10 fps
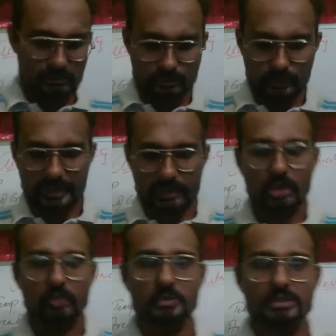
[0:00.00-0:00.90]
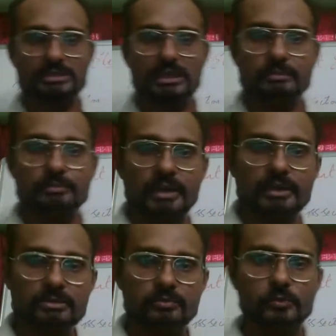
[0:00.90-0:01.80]
we can always
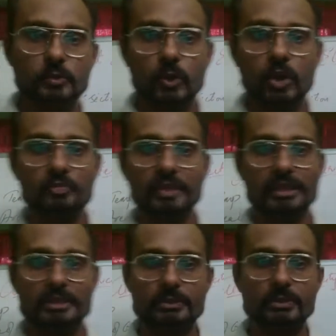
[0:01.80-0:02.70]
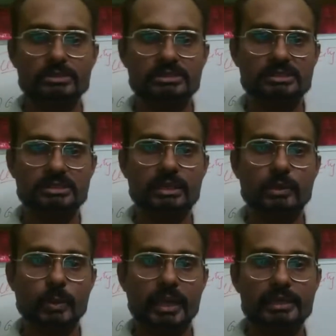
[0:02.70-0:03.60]
compare the flow of electrons in
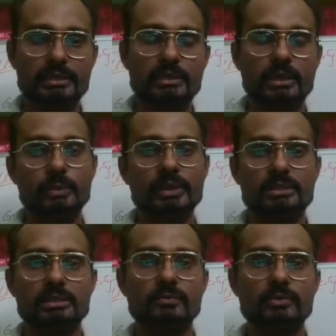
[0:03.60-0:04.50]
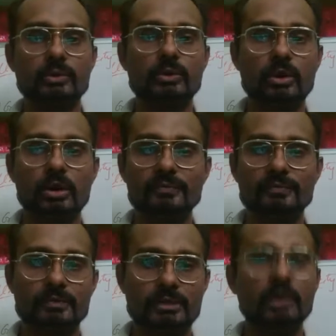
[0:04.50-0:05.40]
a wire with the flow of
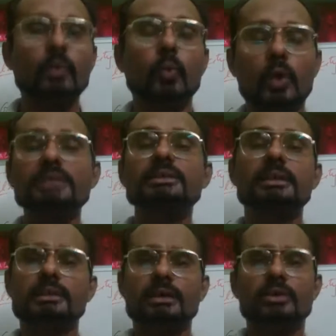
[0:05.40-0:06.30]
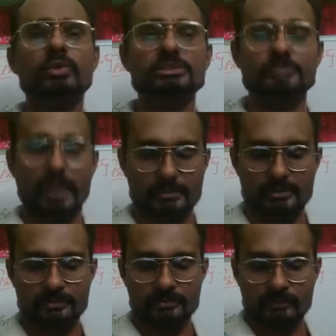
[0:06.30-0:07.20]
water in a hose pipe.
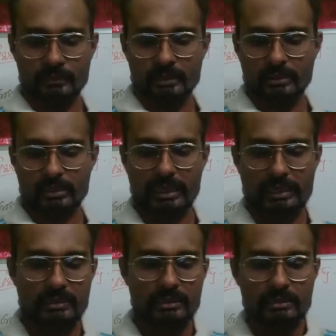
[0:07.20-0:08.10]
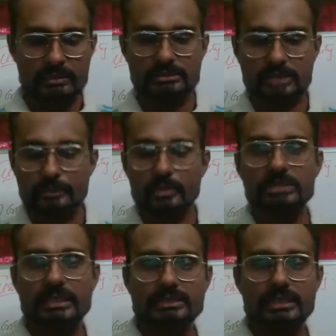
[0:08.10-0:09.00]
Okay, suppose
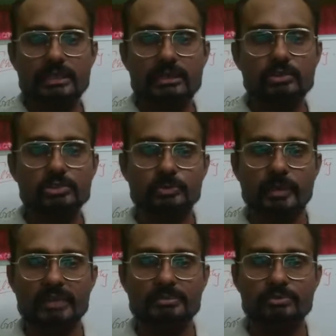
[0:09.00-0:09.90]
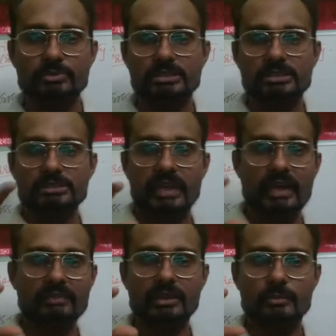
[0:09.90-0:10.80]
I take a hose pipe which is
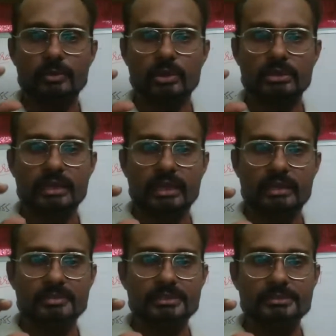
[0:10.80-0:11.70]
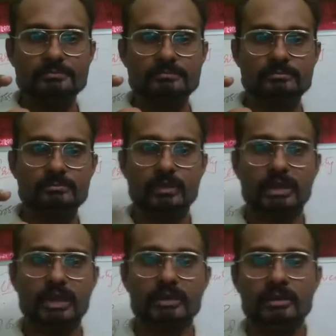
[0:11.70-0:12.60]
having a broader diameter.
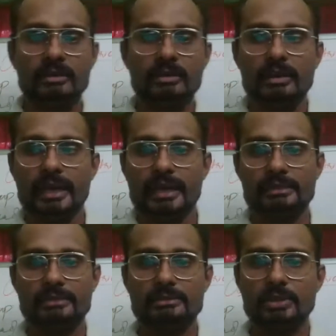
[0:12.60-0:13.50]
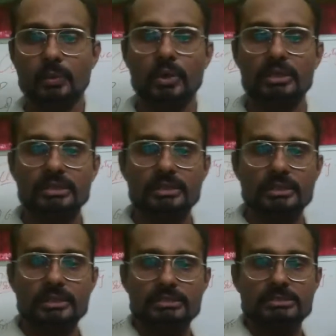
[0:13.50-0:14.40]
Okay, and the water
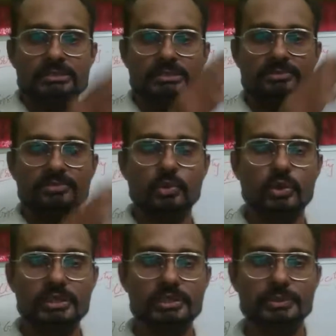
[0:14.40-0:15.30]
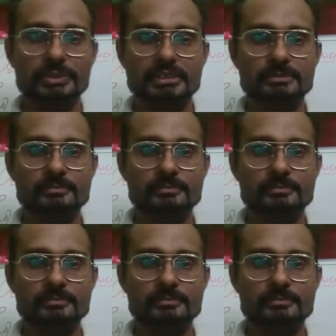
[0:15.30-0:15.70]
is flowing through it.